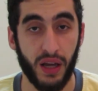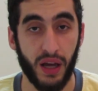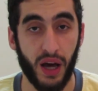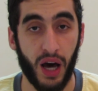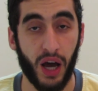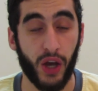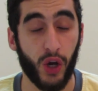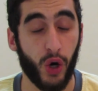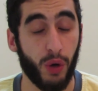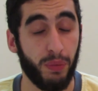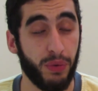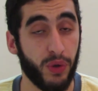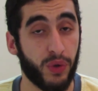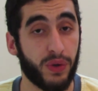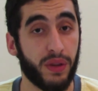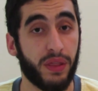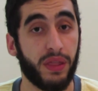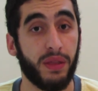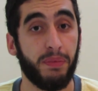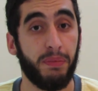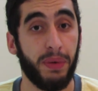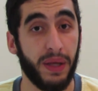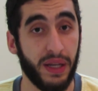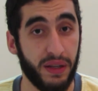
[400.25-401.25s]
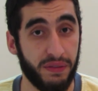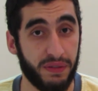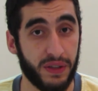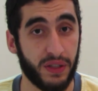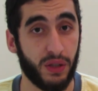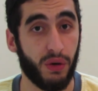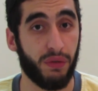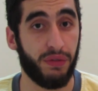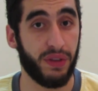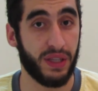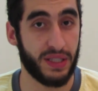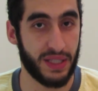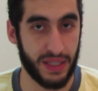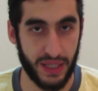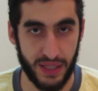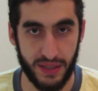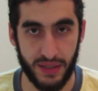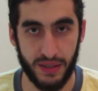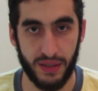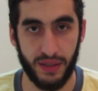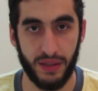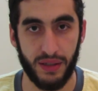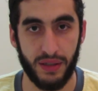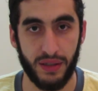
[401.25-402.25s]
I hope you get the benefit of this
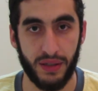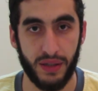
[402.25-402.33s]
lesson.